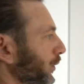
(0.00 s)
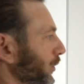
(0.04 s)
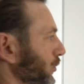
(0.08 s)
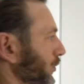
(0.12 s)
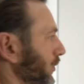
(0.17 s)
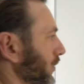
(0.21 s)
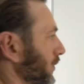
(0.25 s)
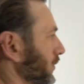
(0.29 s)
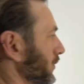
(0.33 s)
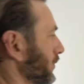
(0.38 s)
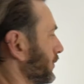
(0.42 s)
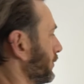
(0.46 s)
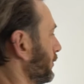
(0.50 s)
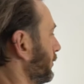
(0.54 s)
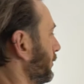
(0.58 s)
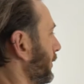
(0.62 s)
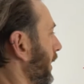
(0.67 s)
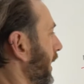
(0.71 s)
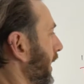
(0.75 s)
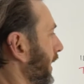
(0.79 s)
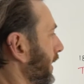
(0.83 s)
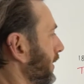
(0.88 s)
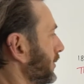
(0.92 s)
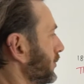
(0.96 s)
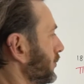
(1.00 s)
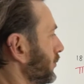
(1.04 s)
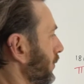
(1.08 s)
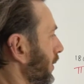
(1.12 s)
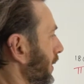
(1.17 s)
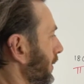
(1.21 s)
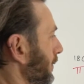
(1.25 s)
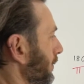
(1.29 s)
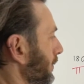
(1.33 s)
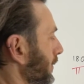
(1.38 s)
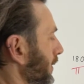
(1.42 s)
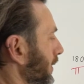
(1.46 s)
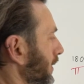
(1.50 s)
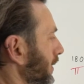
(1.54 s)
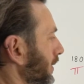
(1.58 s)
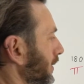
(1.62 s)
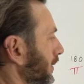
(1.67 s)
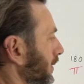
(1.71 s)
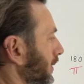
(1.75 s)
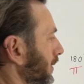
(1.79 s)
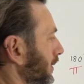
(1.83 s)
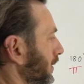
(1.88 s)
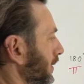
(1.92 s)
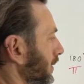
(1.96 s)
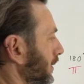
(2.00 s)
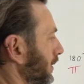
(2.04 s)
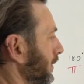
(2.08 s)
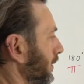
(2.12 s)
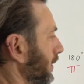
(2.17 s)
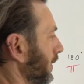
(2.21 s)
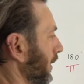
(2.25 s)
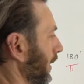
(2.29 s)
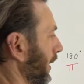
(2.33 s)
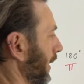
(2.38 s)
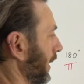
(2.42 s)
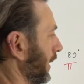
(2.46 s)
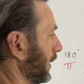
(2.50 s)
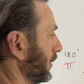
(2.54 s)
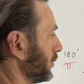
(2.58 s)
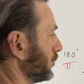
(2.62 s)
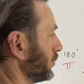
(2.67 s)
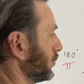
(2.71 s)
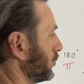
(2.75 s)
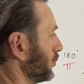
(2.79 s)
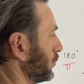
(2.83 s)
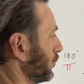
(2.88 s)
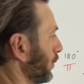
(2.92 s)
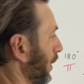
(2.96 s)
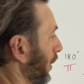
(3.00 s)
which is back to, um, uh, two,